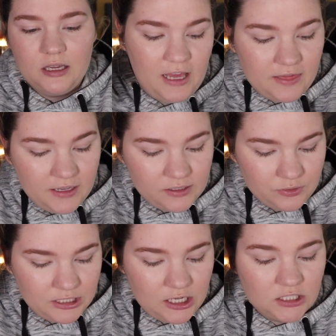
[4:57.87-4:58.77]
And this
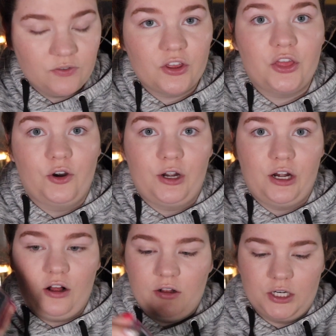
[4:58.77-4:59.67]
retails for
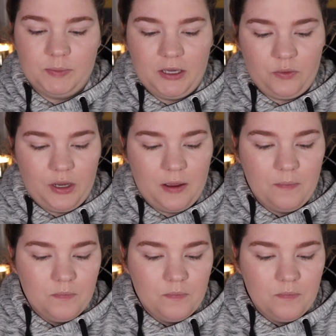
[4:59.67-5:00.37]
$30, by the way.